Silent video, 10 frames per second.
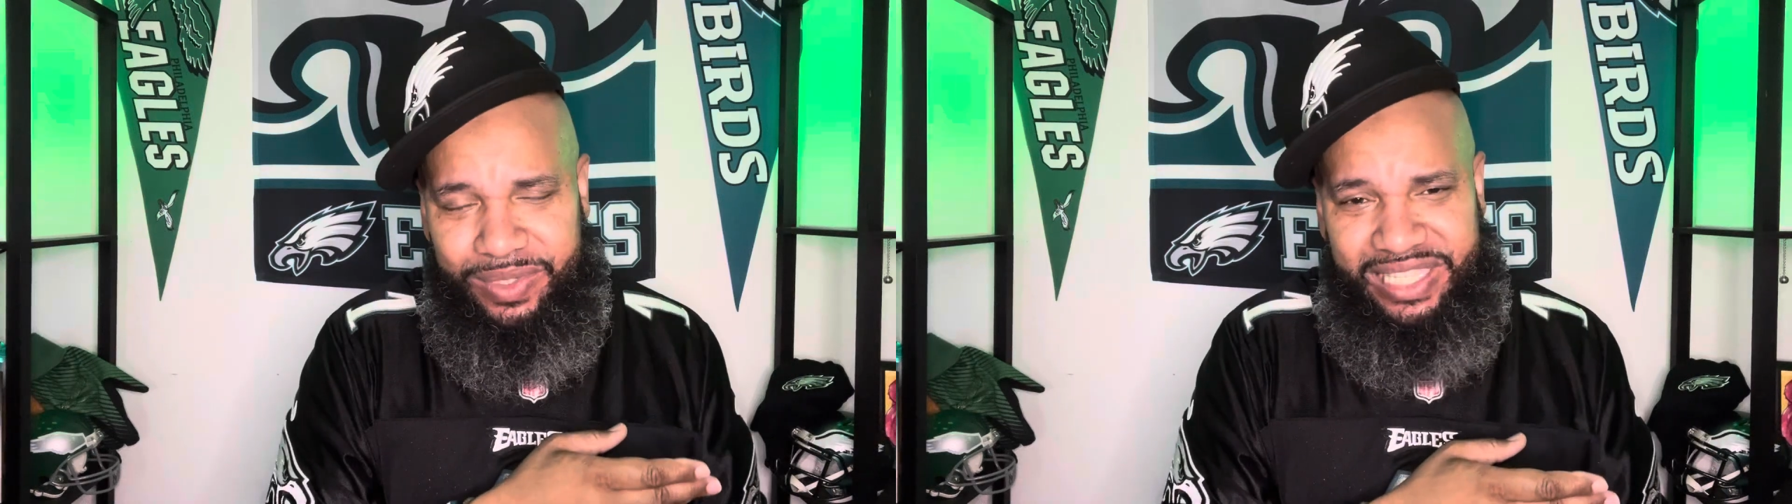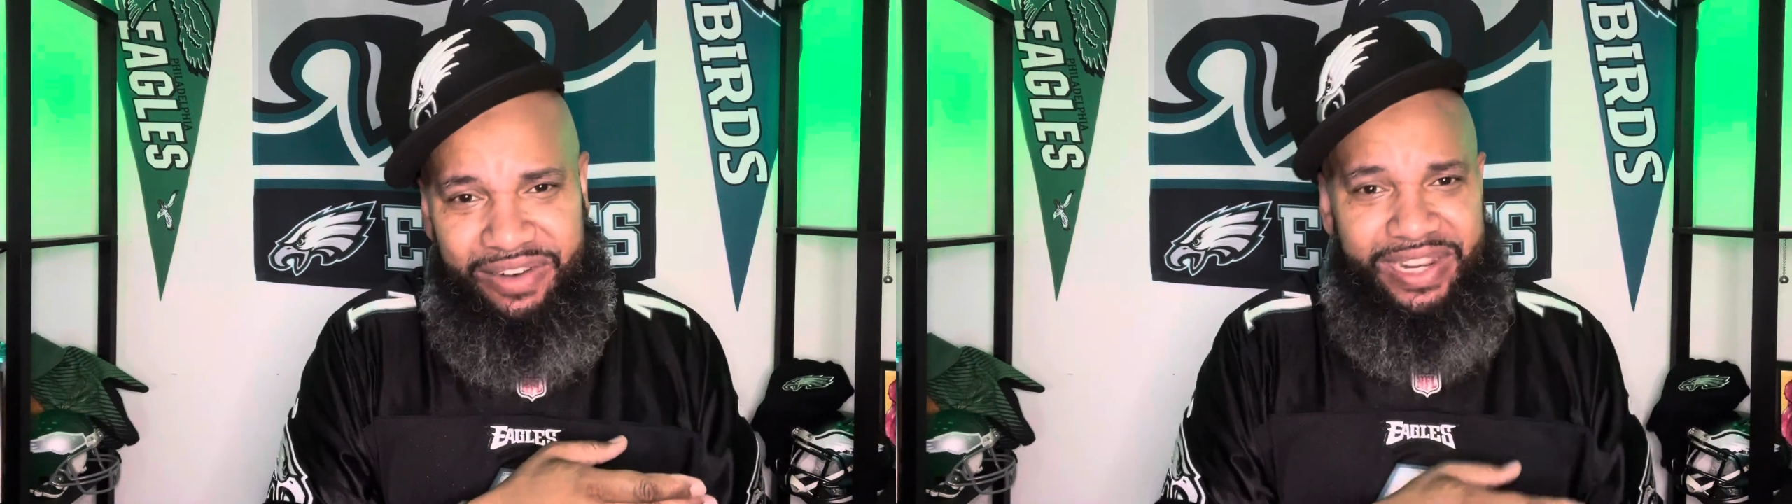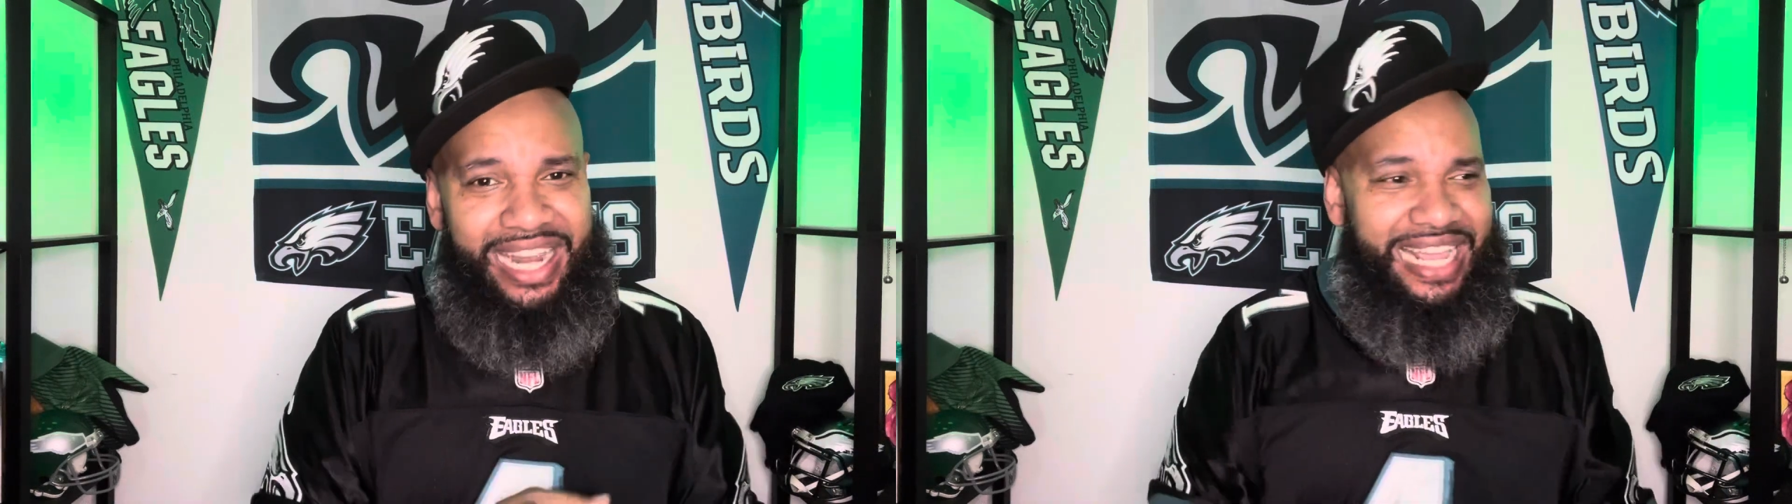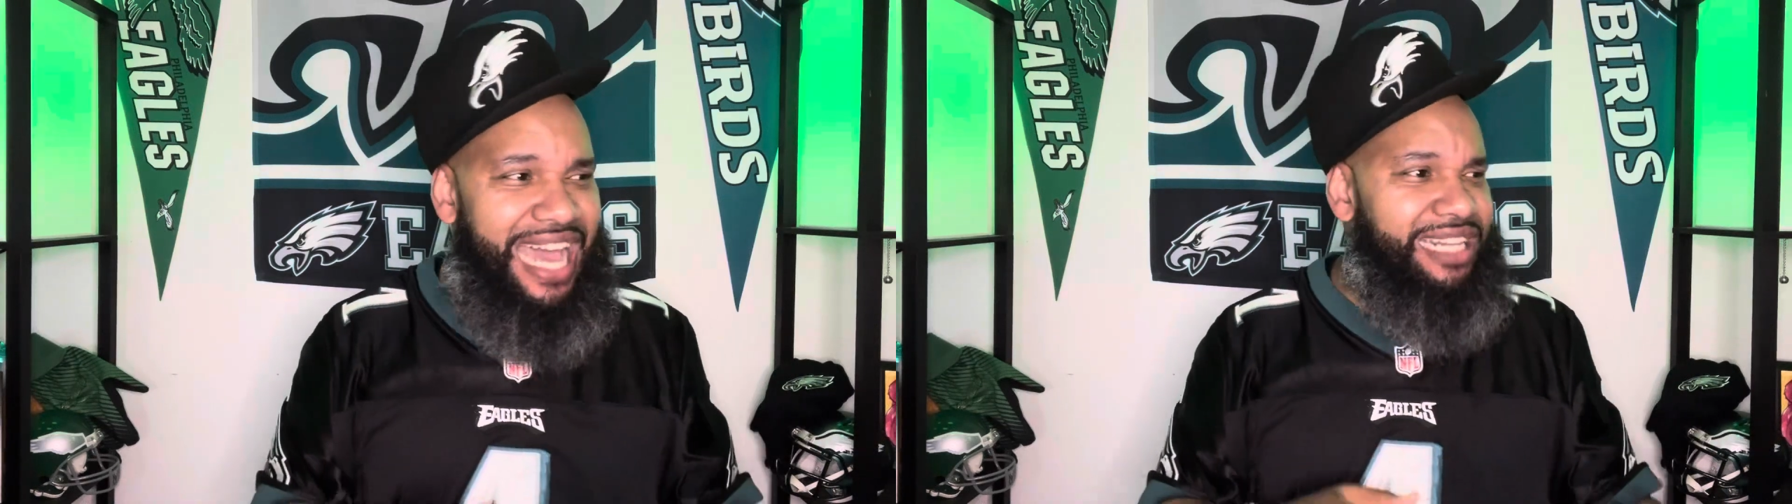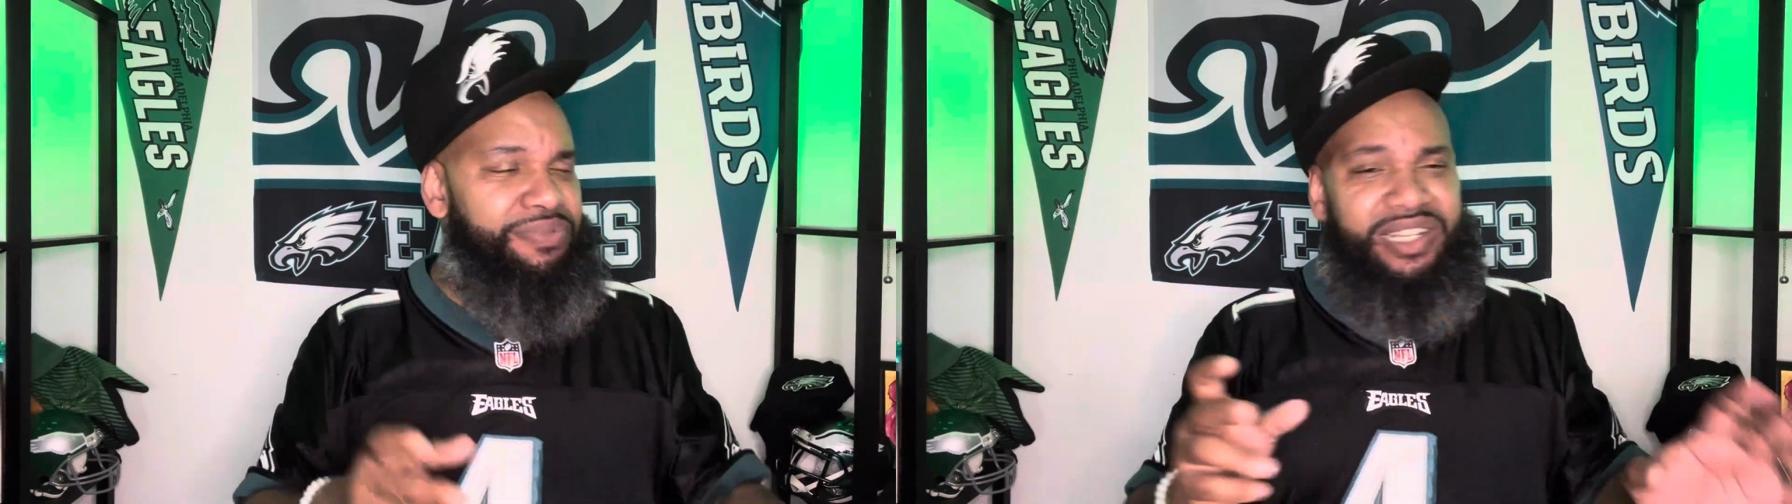Sirianni
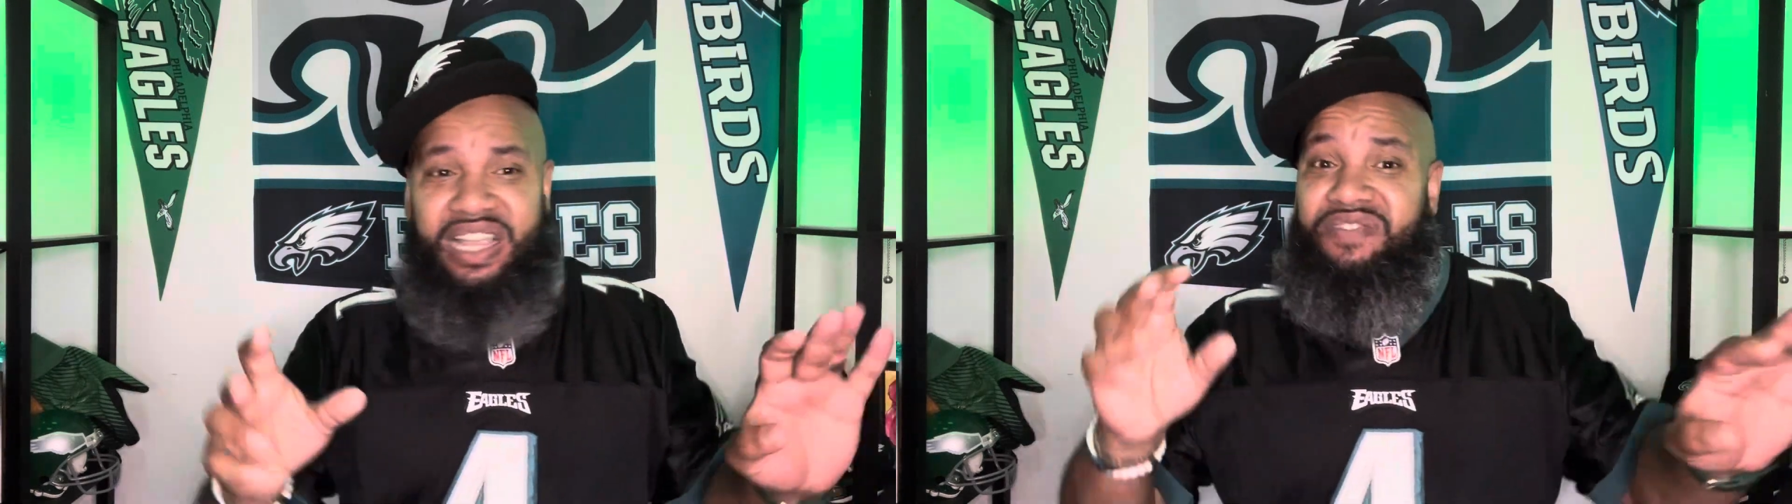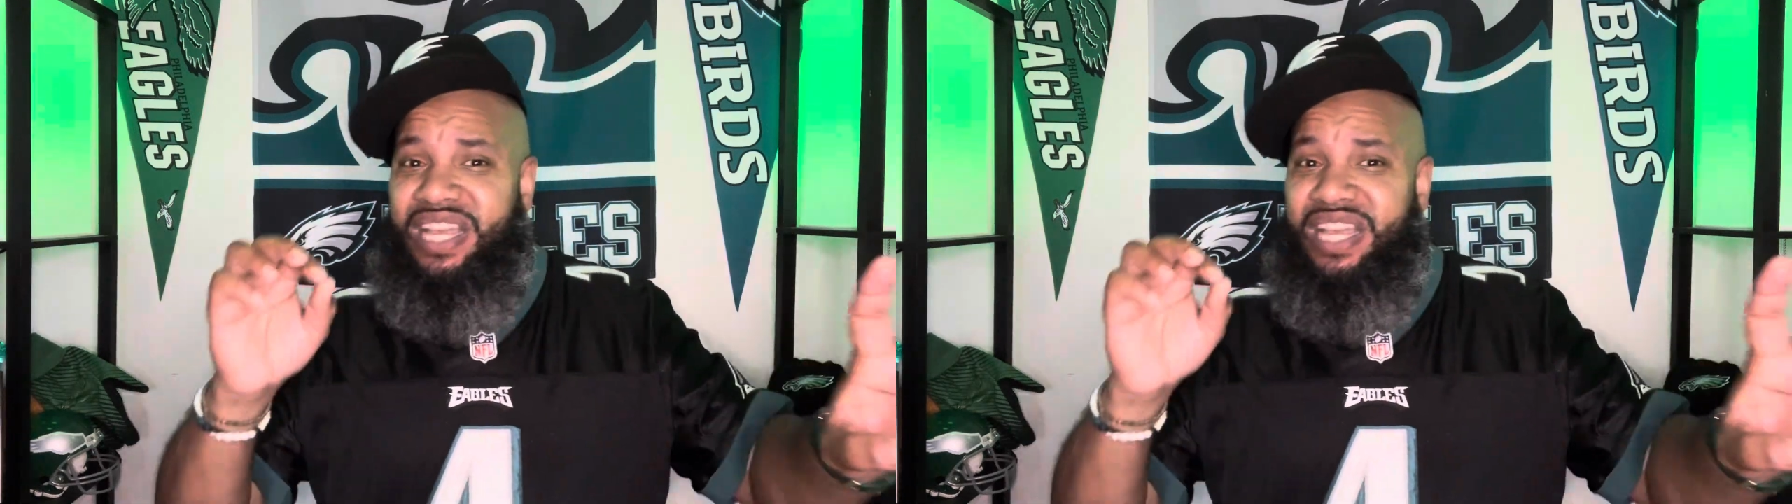had his press conference,